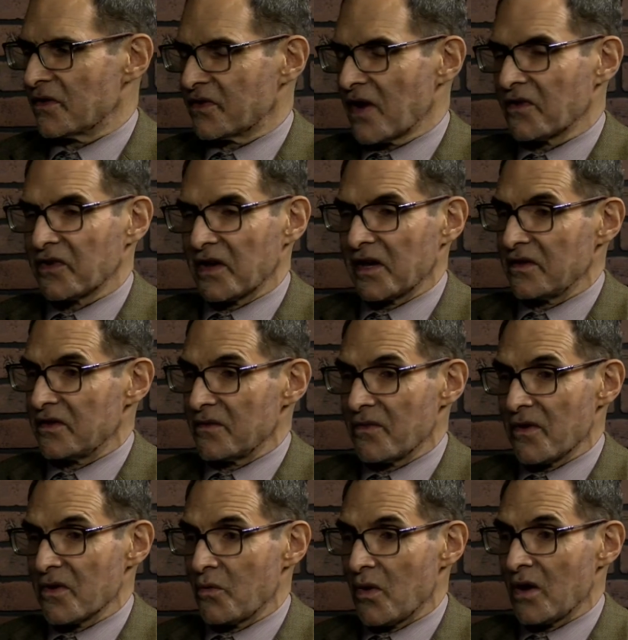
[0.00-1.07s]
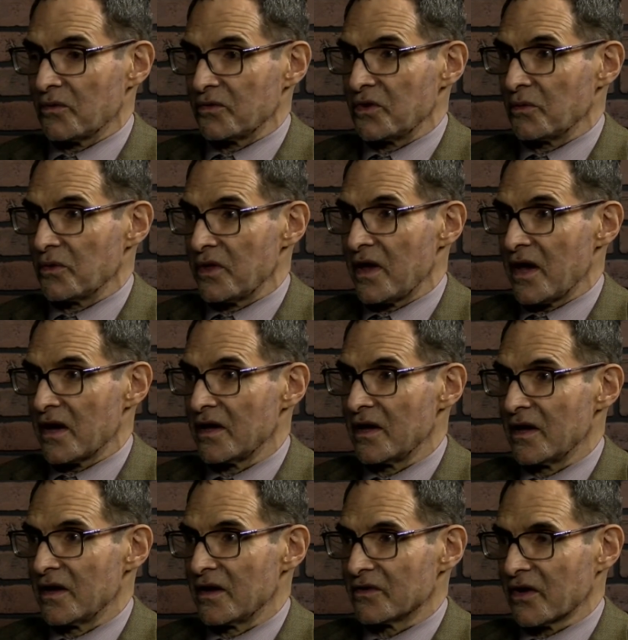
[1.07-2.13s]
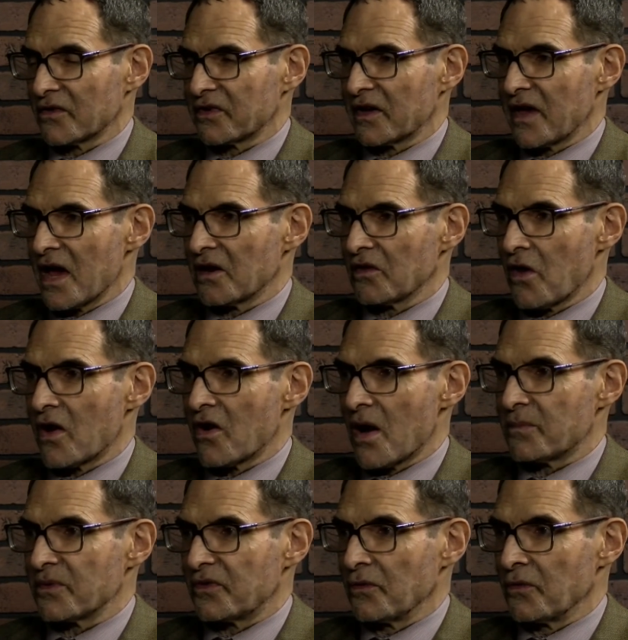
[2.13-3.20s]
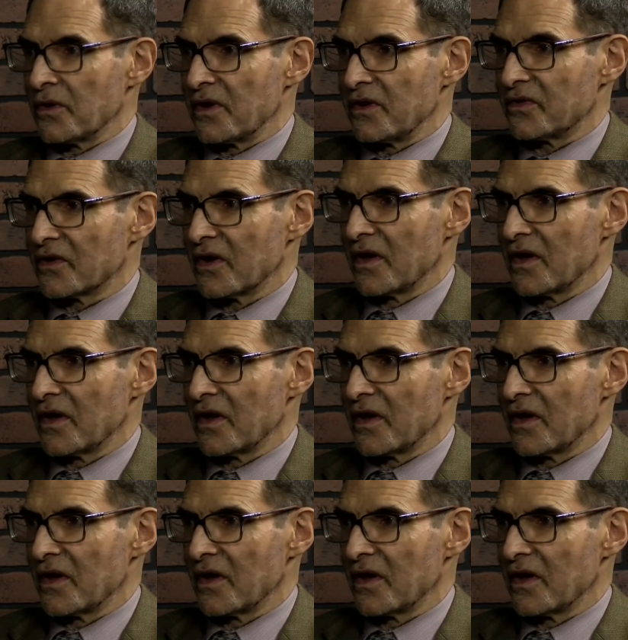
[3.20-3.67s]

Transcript: sounds like you did very well when you were there. Sounds like you had a lot of opportunities.